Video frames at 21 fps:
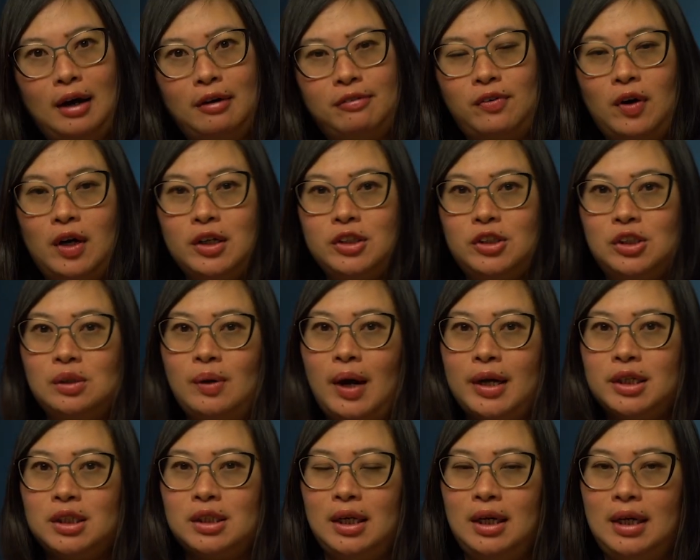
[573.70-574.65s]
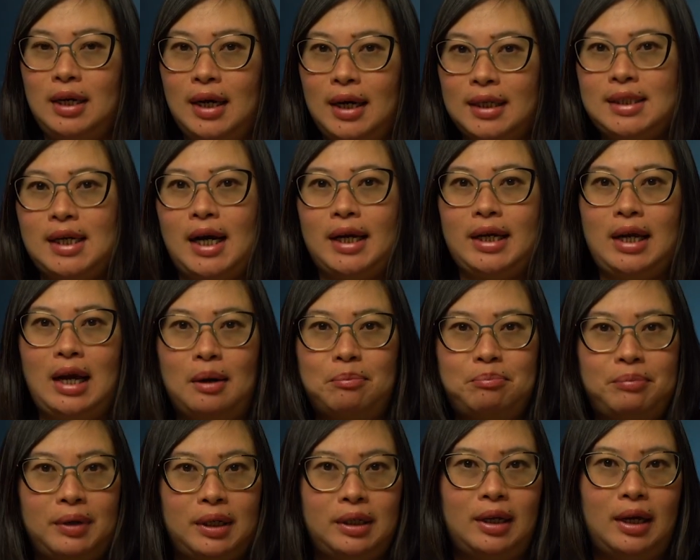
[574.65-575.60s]
for us to actually tidy
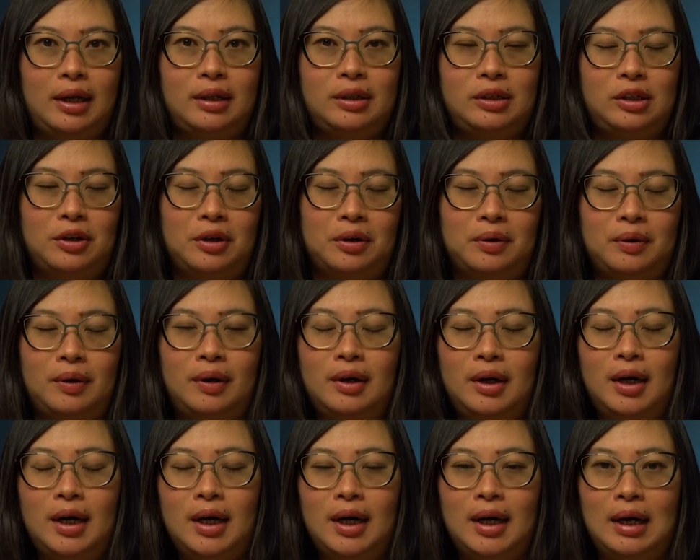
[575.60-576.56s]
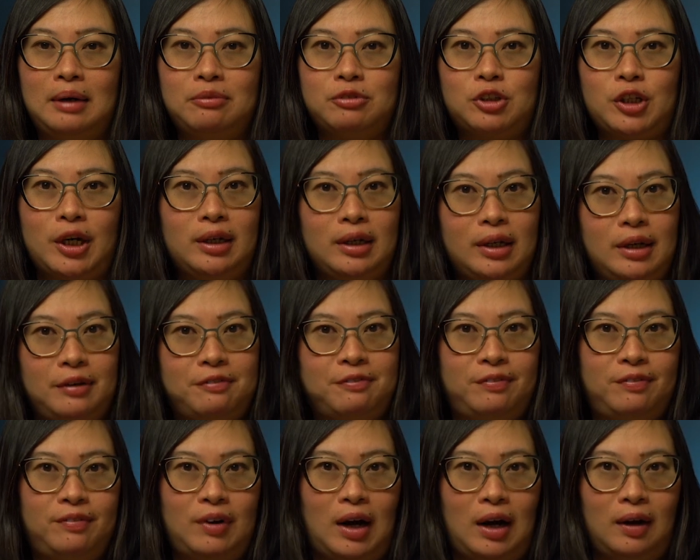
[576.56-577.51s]
up and try to
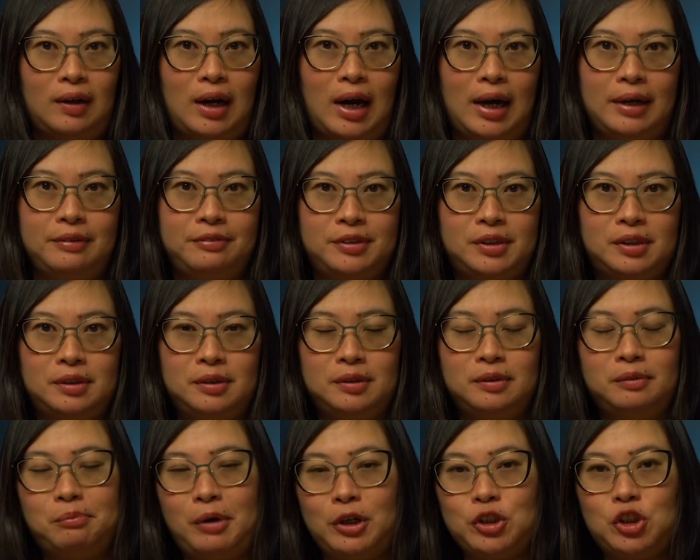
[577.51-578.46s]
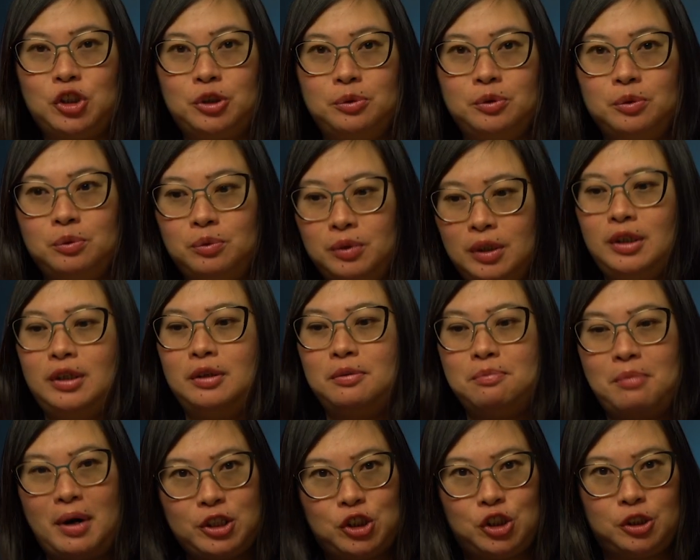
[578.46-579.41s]
live our lives
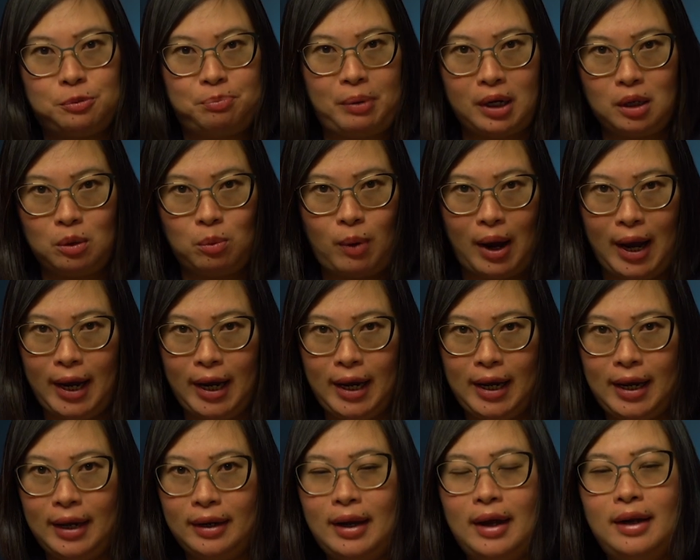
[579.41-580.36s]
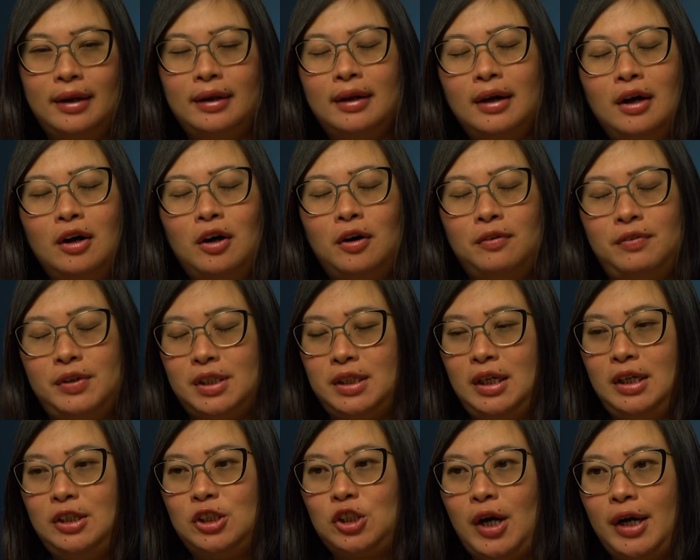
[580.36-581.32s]
in much better way, and
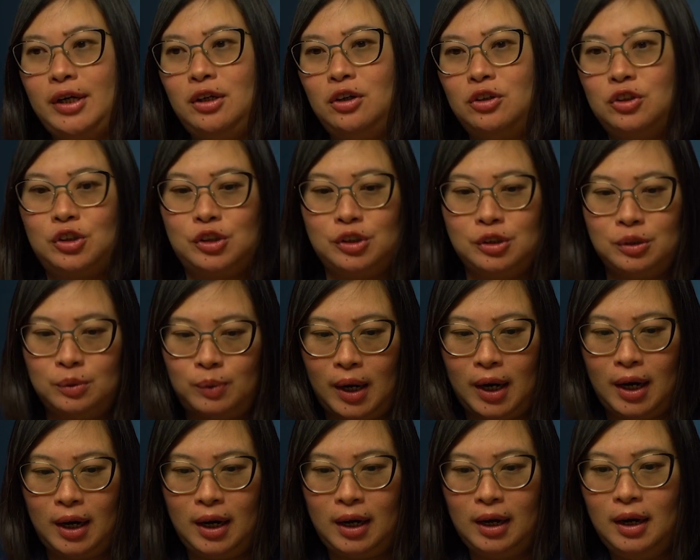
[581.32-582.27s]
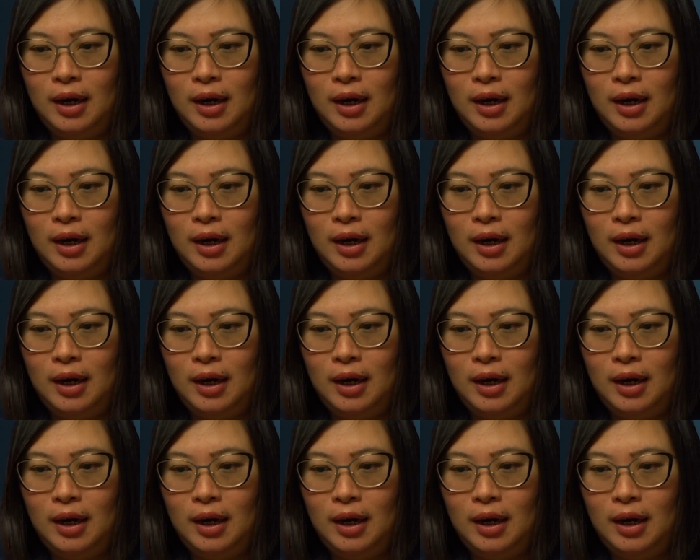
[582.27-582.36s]
obviously try not to